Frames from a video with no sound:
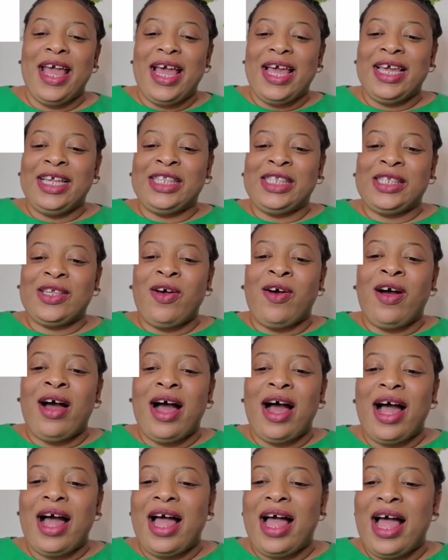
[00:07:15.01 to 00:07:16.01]
It's
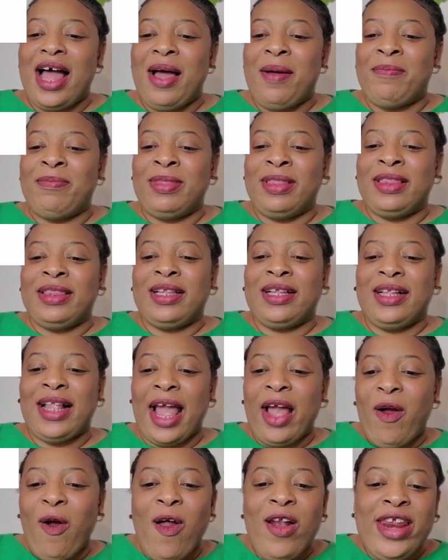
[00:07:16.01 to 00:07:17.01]
got
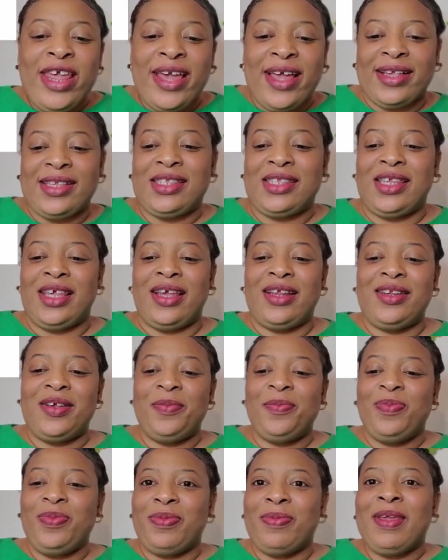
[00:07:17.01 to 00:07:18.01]
glycolic acid,
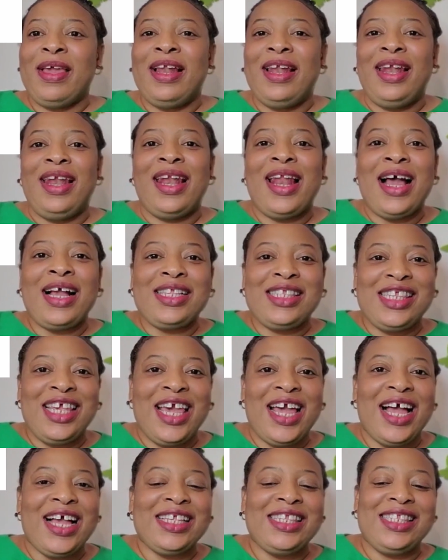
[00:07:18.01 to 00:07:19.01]

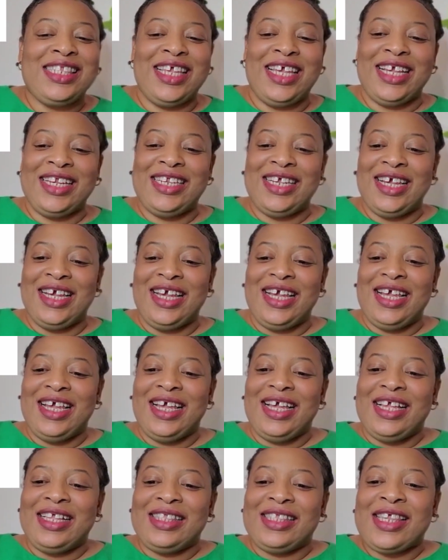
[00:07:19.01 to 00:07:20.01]
lactic acid,
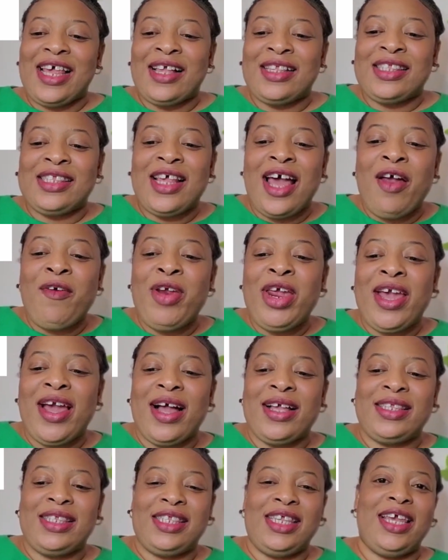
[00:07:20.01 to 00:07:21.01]
tartaric
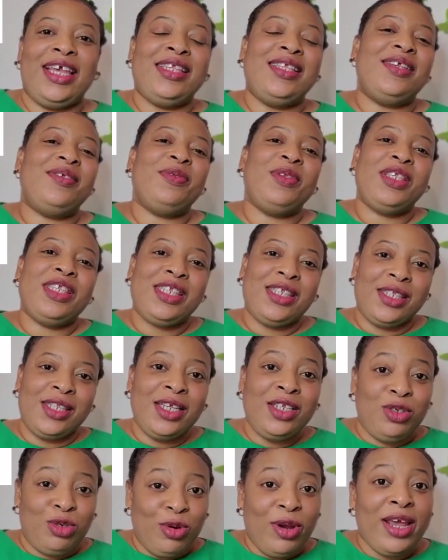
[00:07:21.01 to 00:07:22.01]
acid,
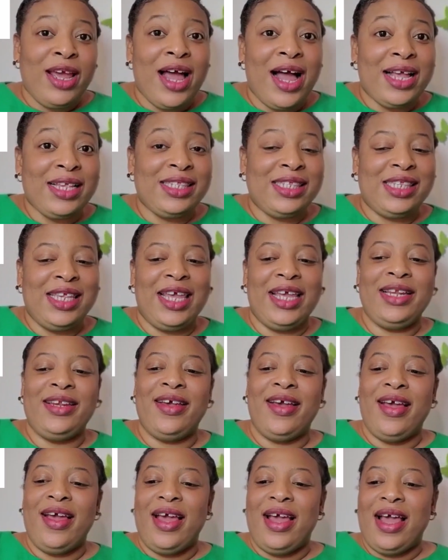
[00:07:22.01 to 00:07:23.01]
citric acid,
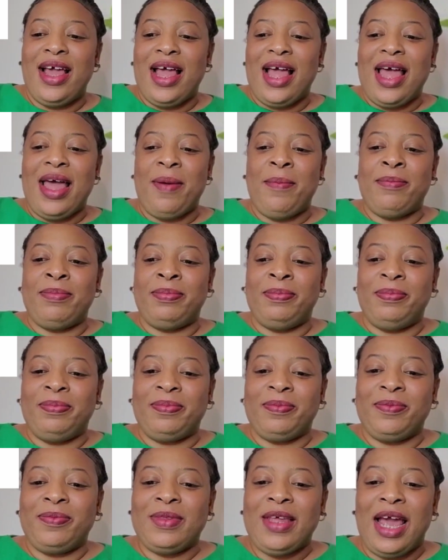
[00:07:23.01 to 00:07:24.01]

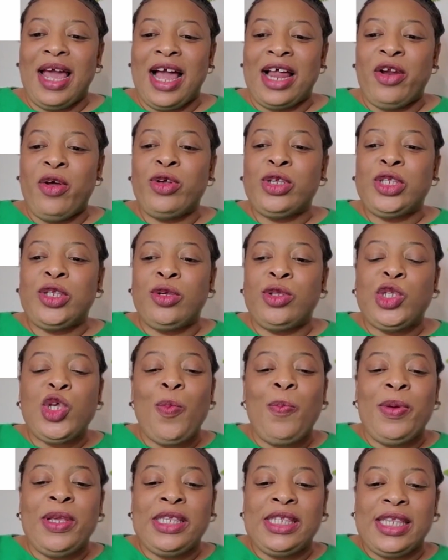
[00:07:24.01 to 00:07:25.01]
and also
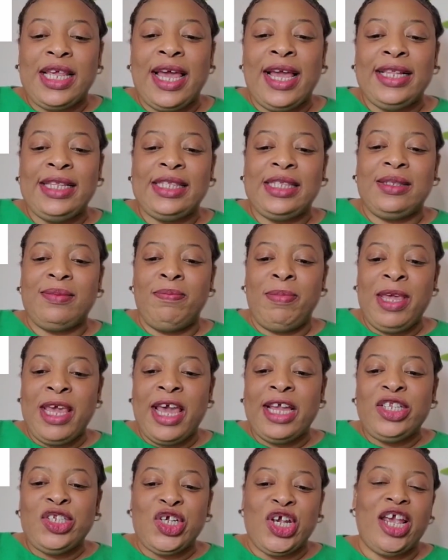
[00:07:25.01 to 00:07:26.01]
2%
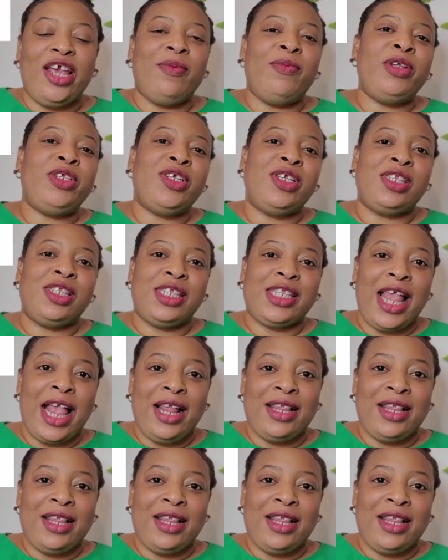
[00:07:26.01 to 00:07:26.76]
BHA, which is